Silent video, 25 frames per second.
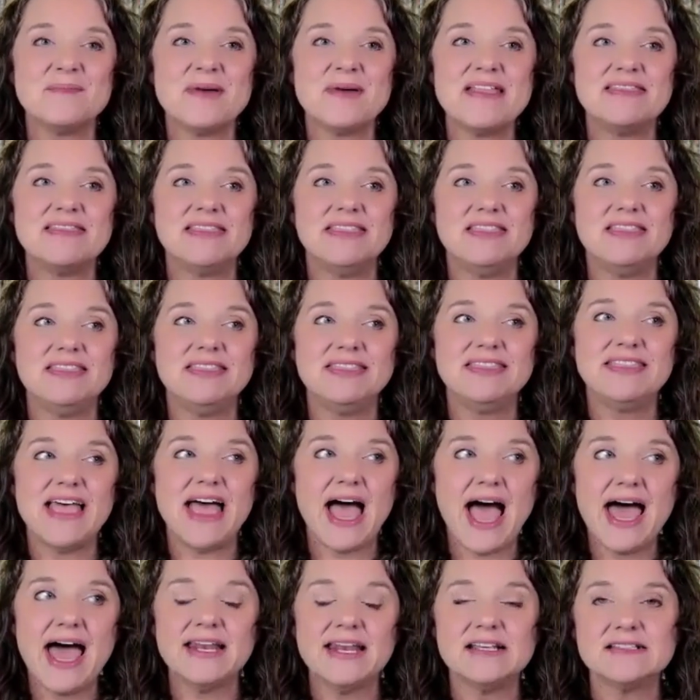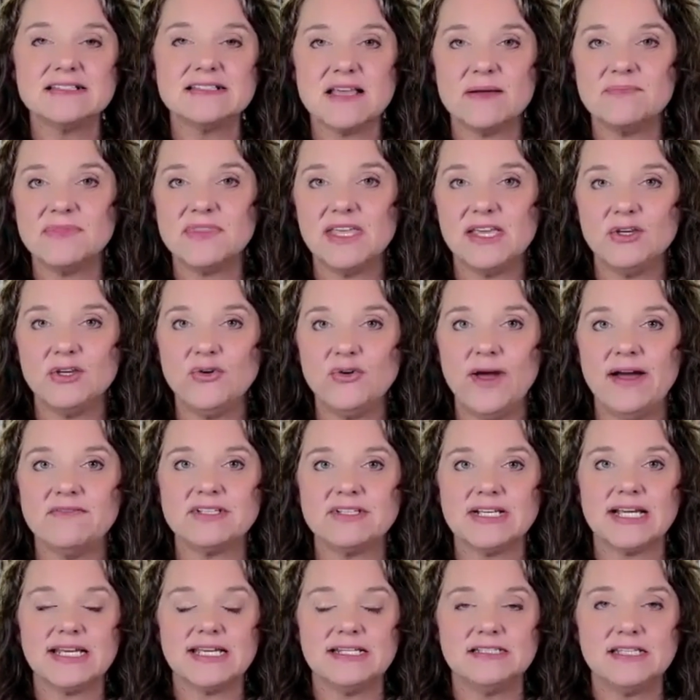That is something you have
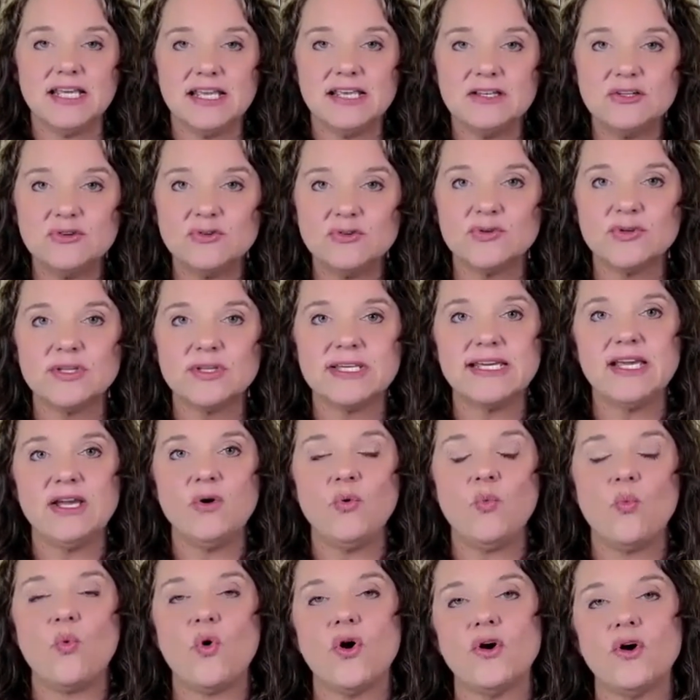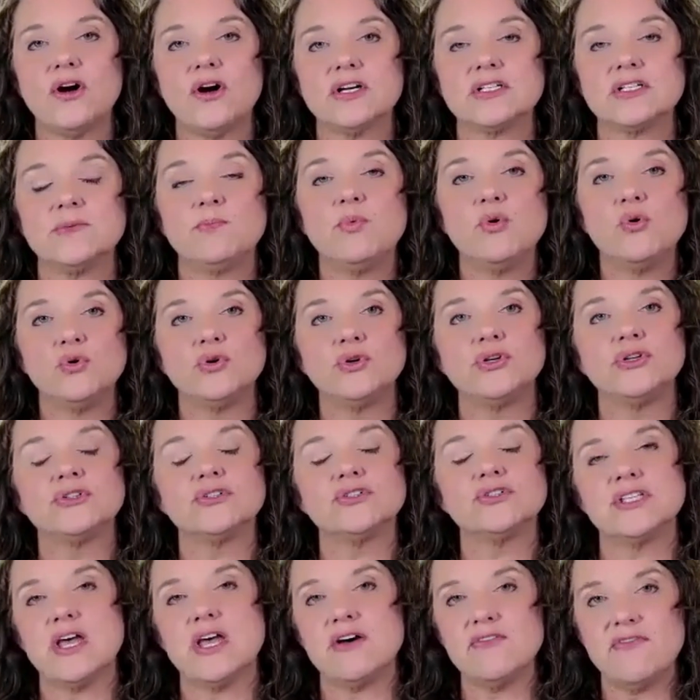to continually work to pull
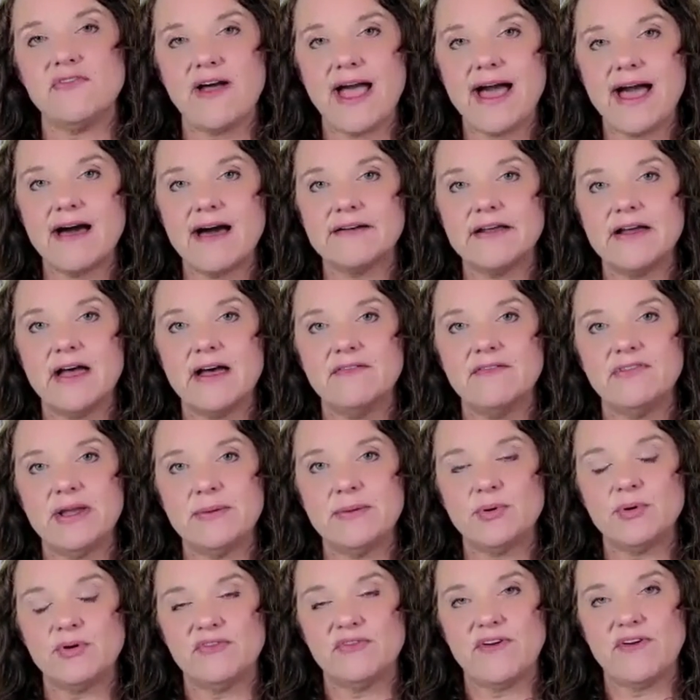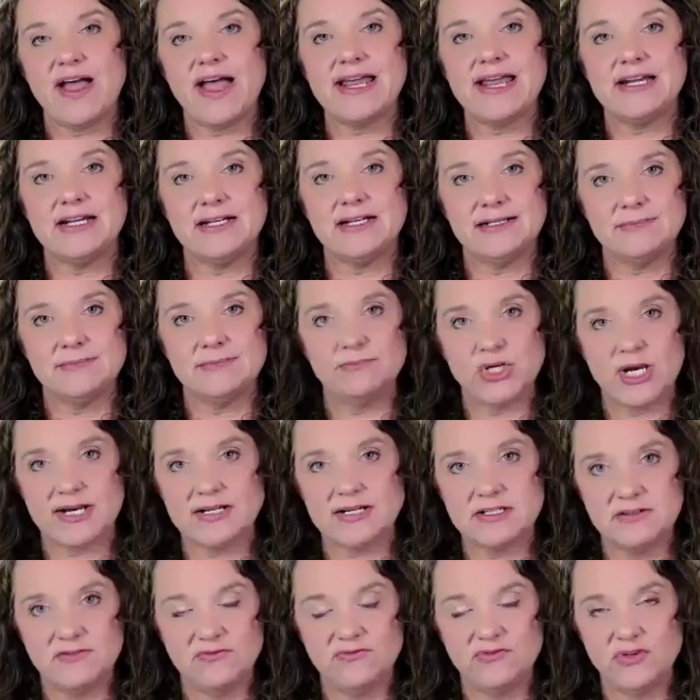yourself out of and provide an
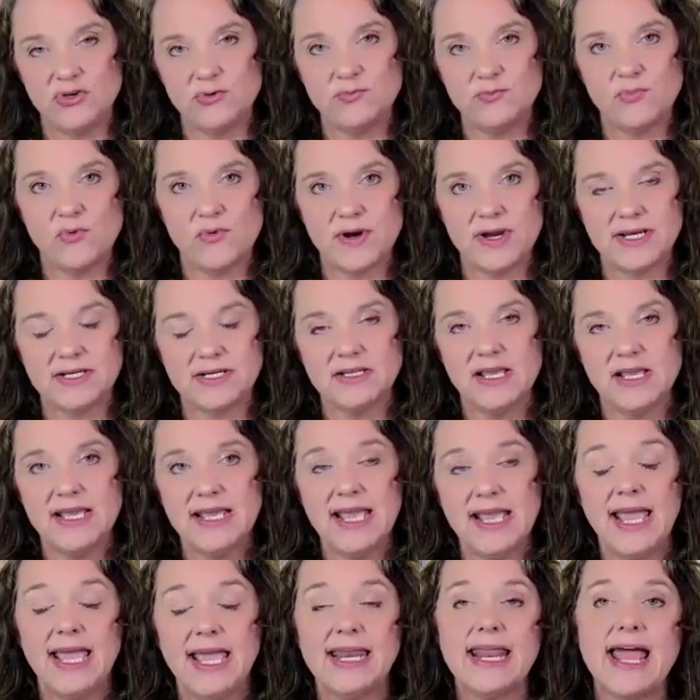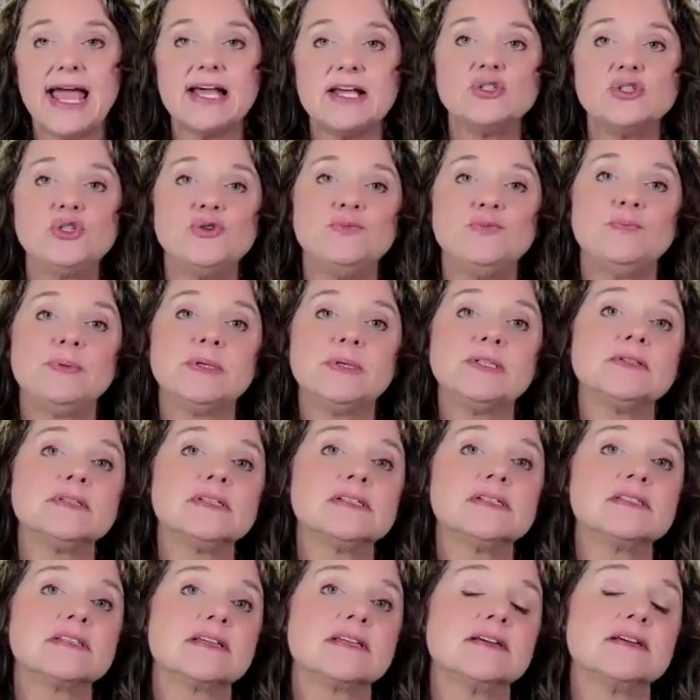objective viewpoint. And as you build
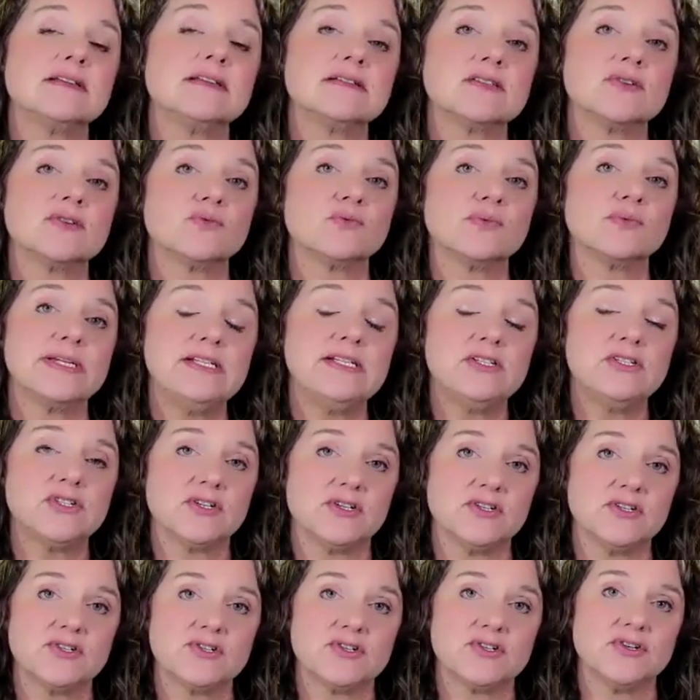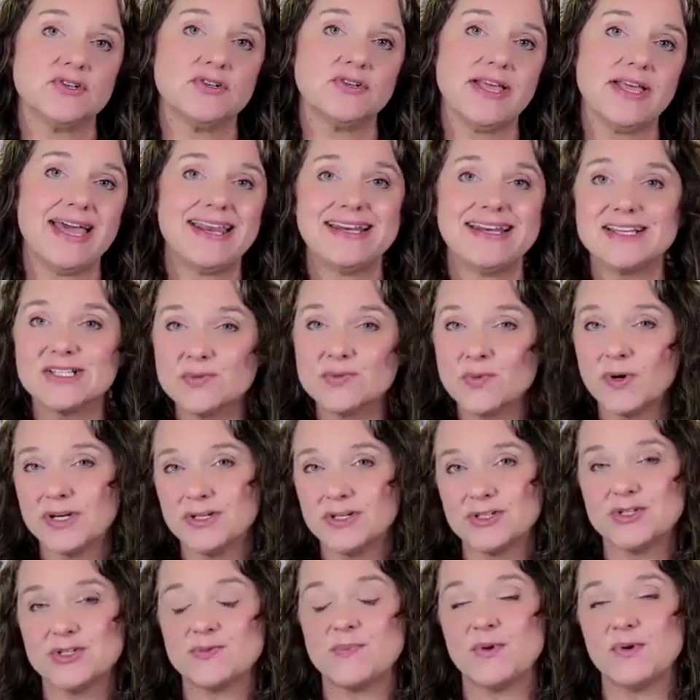the skill as a researcher, that is what
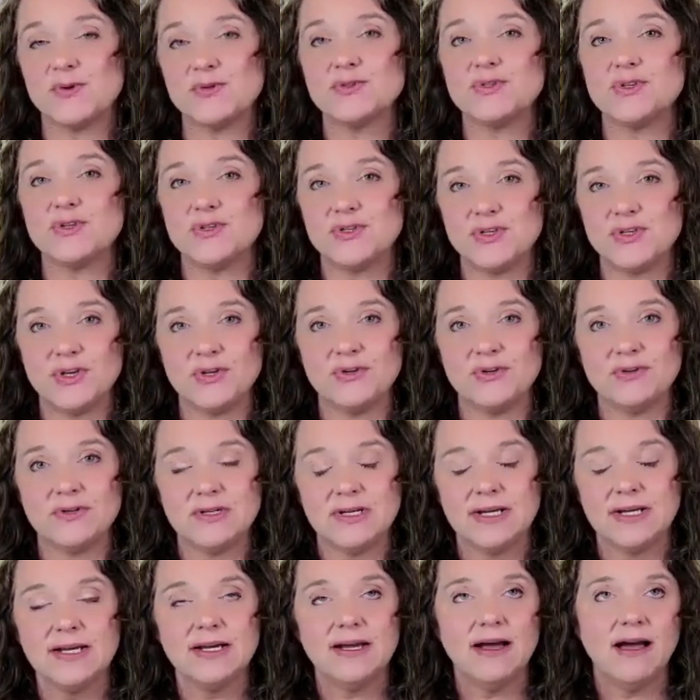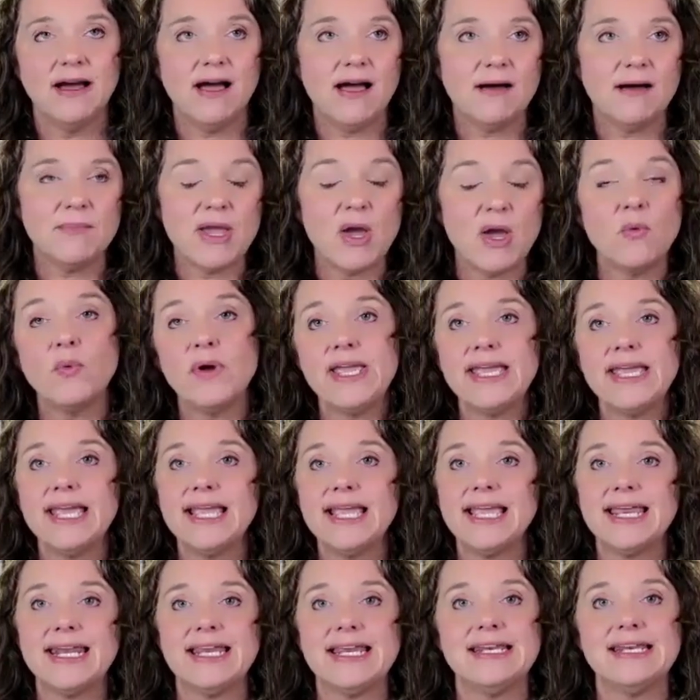you're supposed to do. And we can
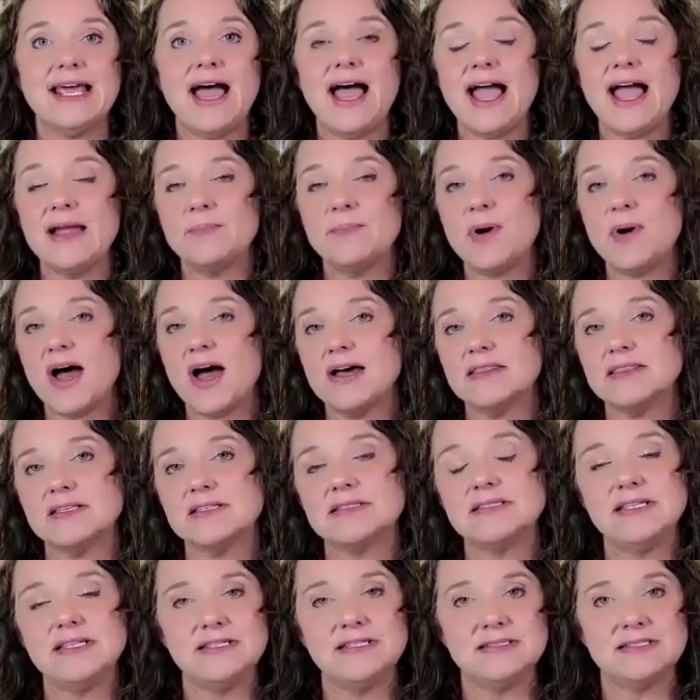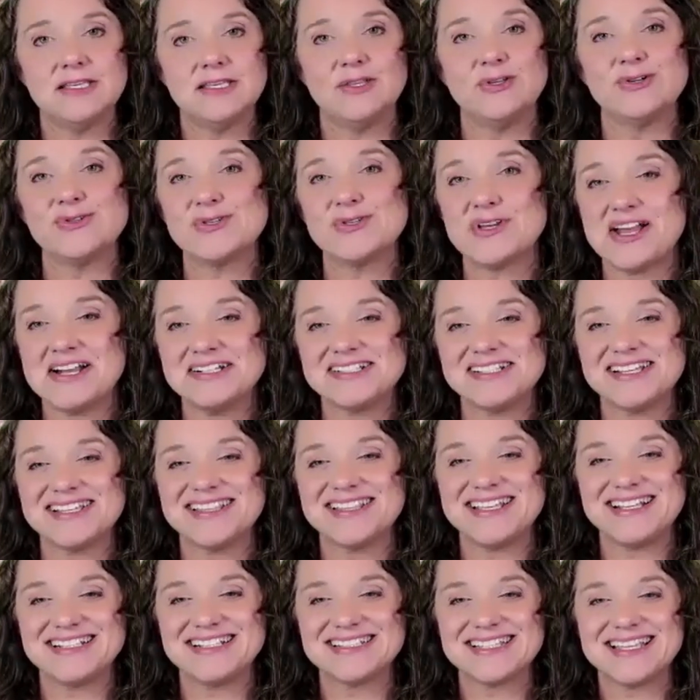get into hypotheses and those kinds of
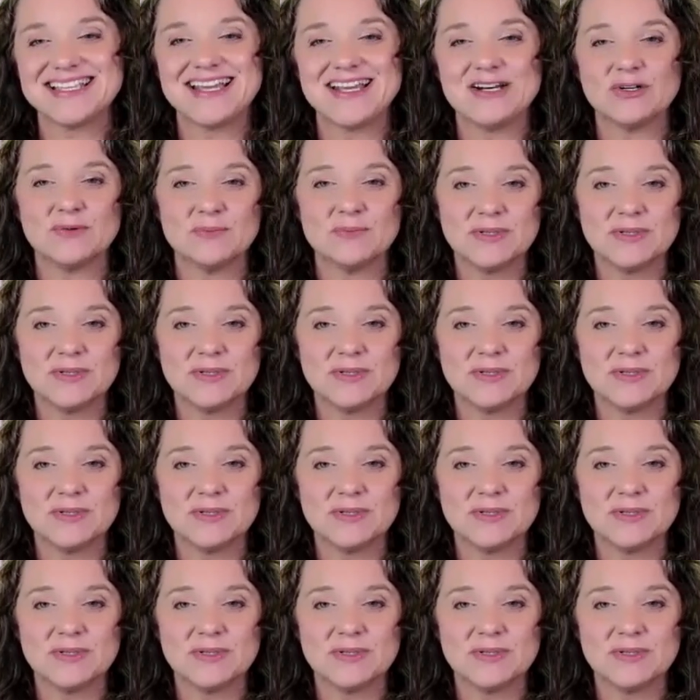things later,